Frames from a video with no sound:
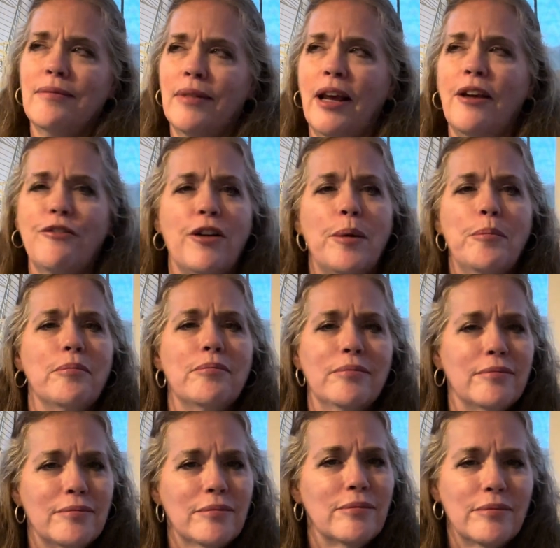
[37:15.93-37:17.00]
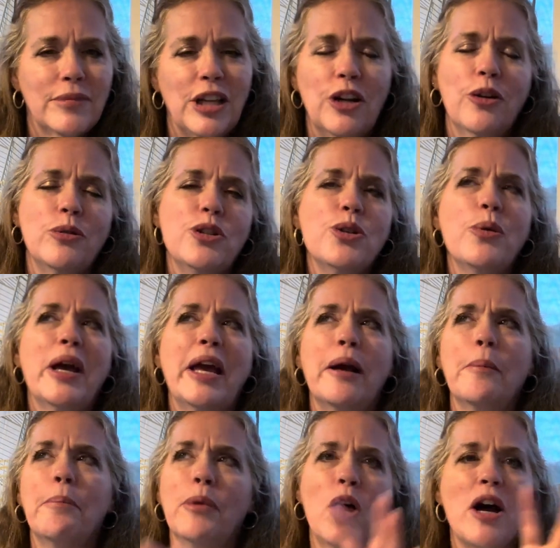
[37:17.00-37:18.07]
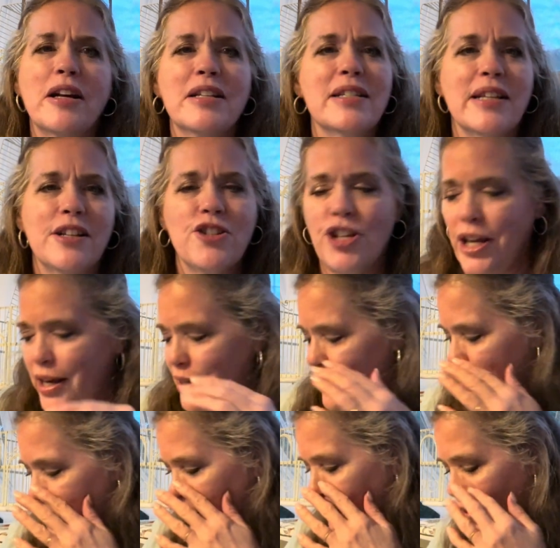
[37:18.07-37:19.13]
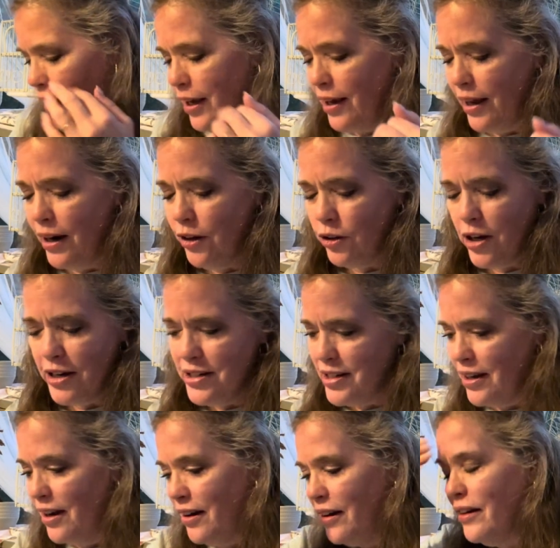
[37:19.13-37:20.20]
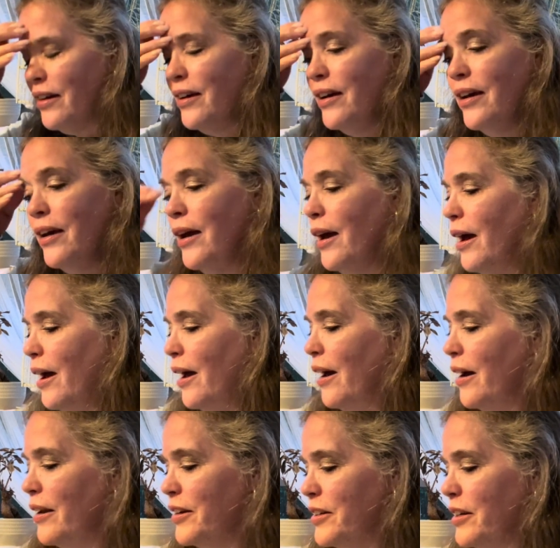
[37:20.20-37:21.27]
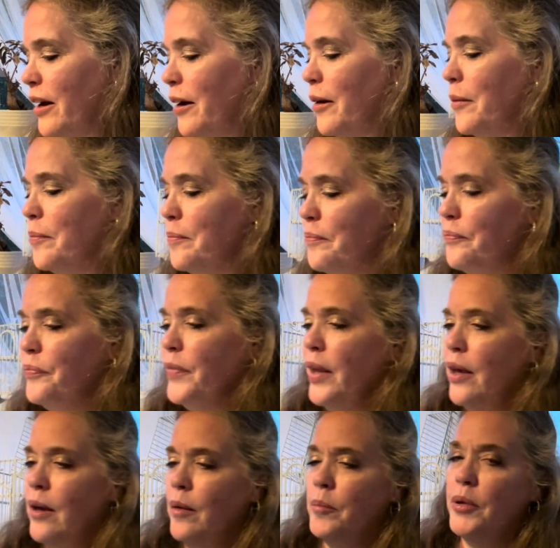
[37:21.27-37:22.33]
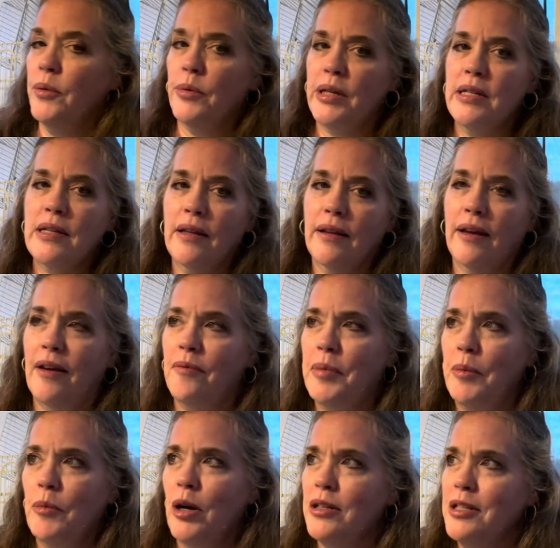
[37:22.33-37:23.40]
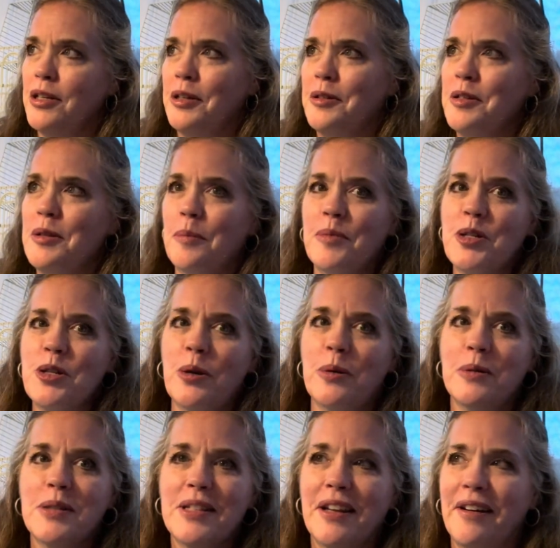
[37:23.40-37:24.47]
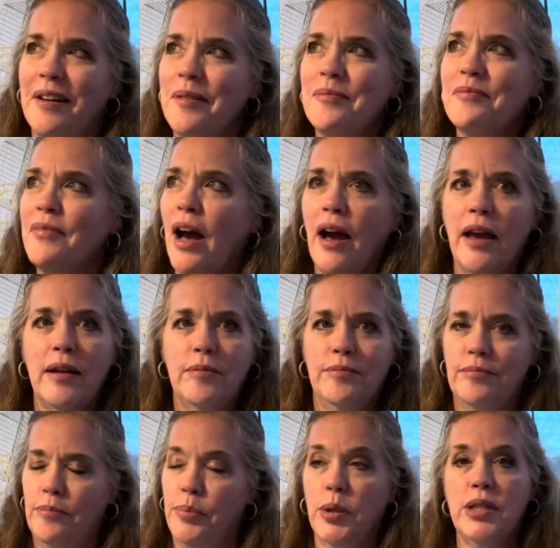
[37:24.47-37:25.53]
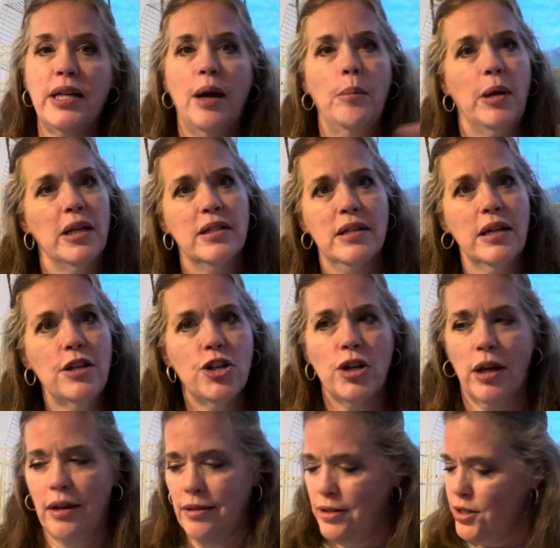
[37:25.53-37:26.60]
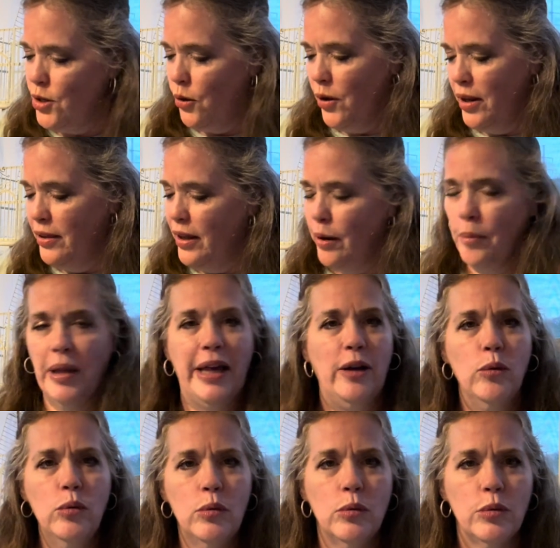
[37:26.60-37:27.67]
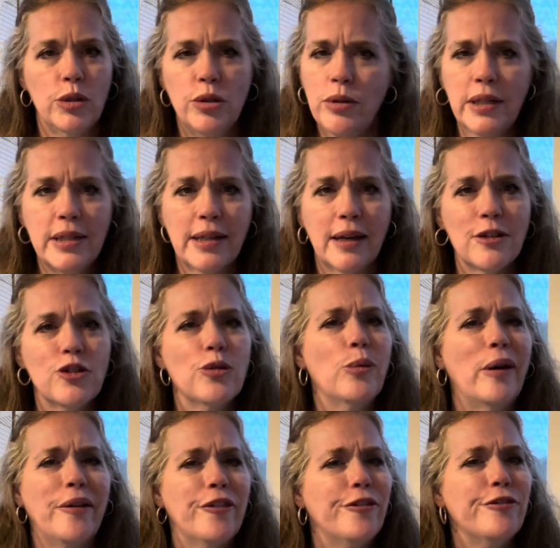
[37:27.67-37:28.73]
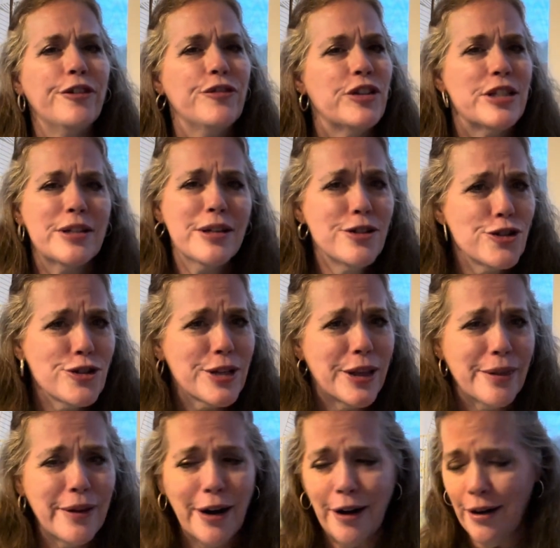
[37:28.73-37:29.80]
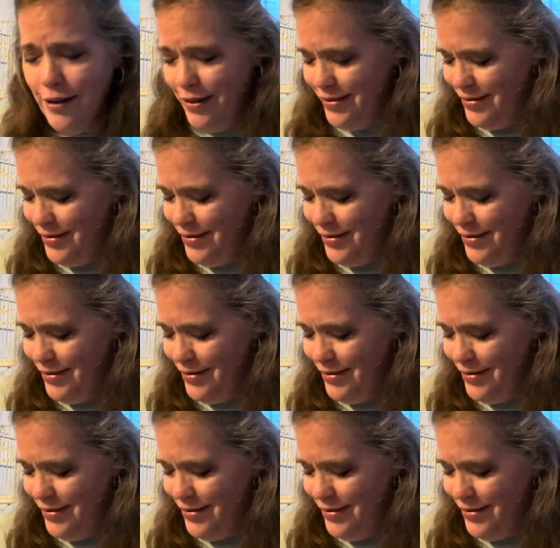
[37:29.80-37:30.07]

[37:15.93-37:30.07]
if I'm, you know, doing block stitching and stuff, I can get a lot done. And but recently I've been watching some shows that I put down my stitching, so, and then I'm like, ooh, you need to get 250 stitches in there.